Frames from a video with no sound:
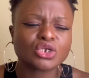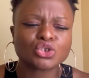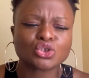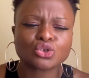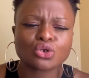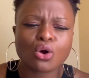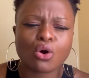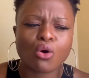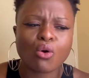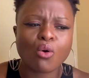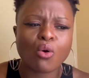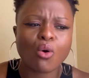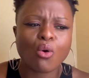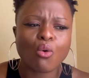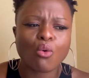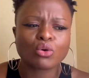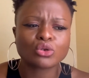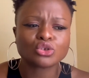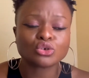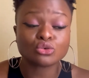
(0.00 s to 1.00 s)

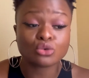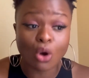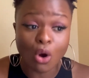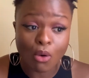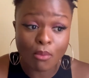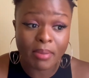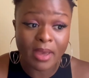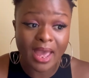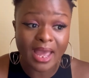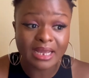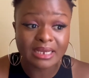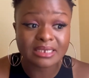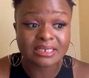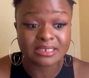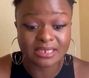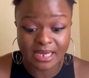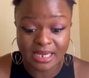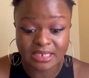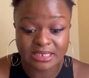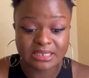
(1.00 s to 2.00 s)
So to go back,
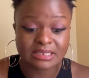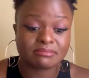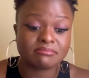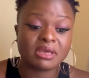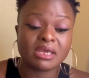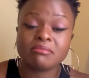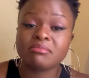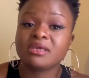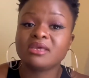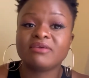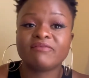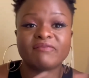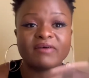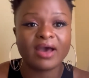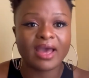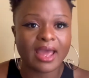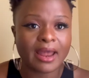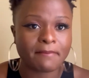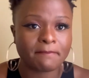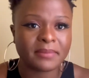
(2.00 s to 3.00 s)
yes, maybe if I
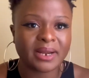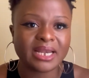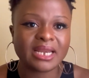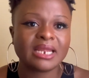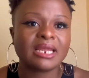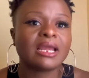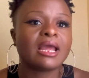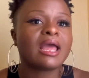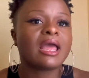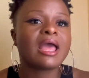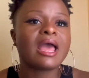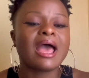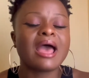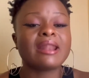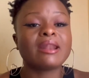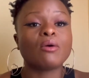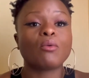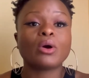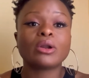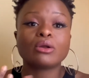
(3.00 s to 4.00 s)
had money
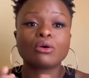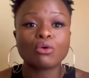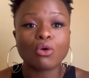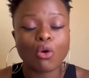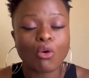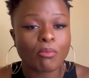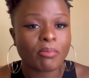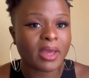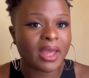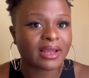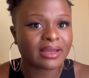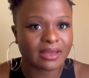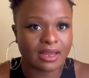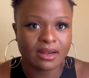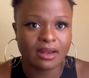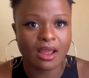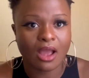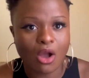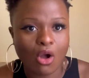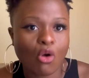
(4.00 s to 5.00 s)
and I want to go back
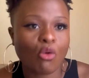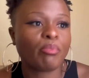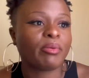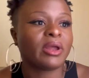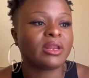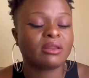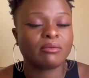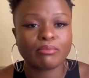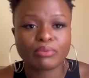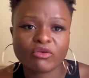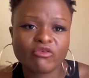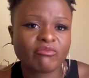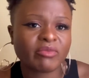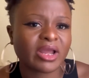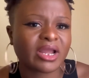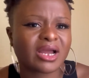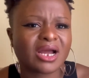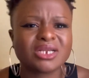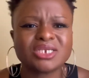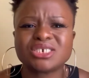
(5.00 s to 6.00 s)
and help and improve my
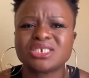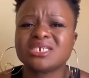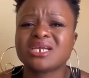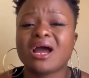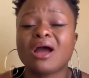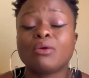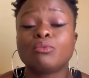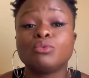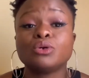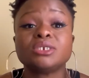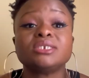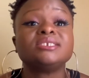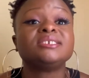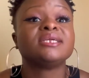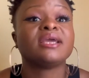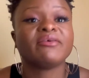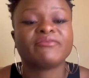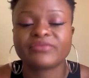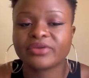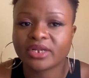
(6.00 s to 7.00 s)
country, I would
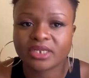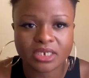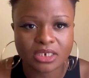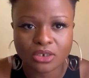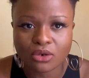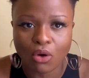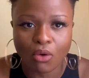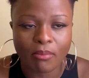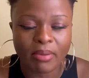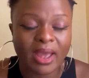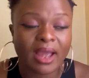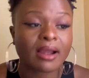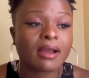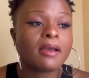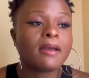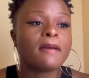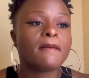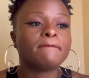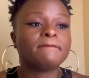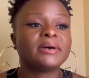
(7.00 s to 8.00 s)
definitely go back.
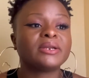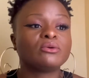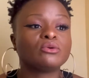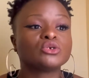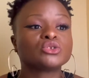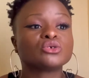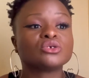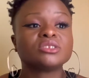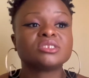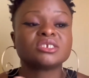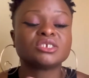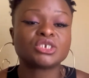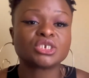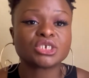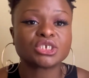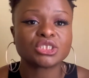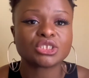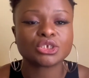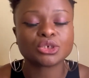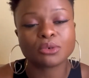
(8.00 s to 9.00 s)
But also it's a
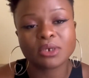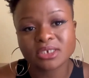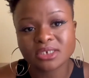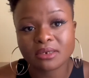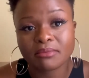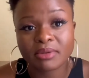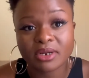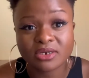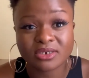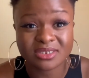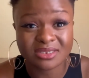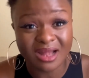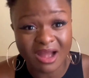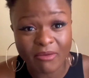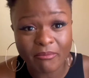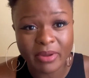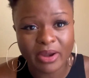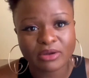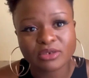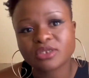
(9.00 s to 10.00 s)
tricky situation because now
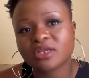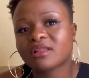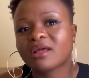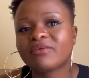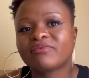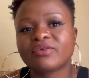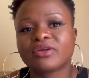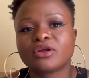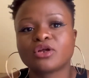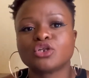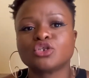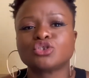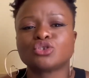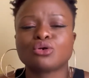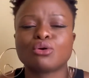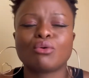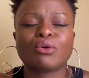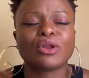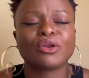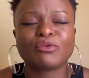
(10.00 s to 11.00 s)
I'm married South African,
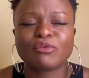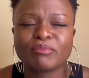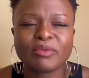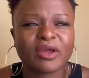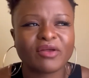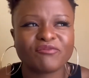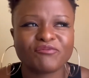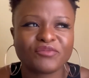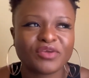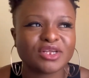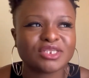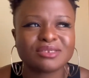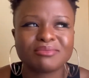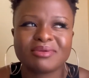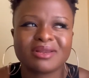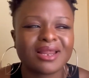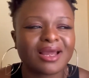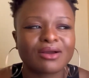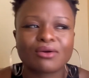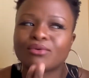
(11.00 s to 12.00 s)
so it would be unfair to
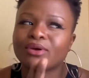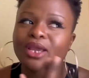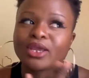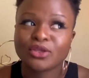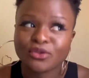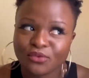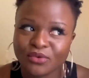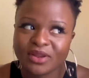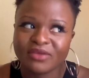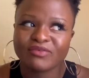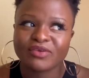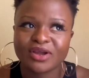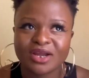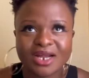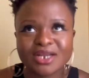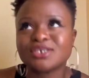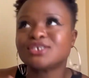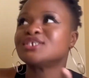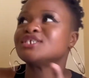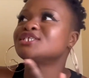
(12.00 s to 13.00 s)
be like, okay, you leave your
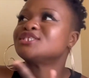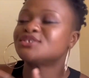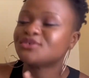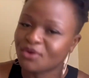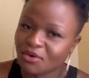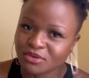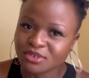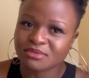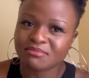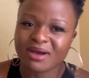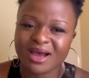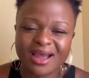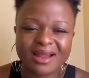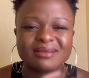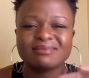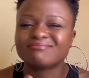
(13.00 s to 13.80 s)
country to go to mine.